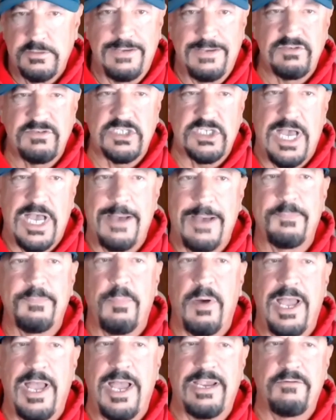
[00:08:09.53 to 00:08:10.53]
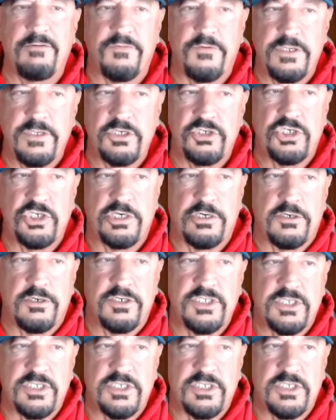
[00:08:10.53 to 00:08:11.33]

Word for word: They've stopped buying for this year.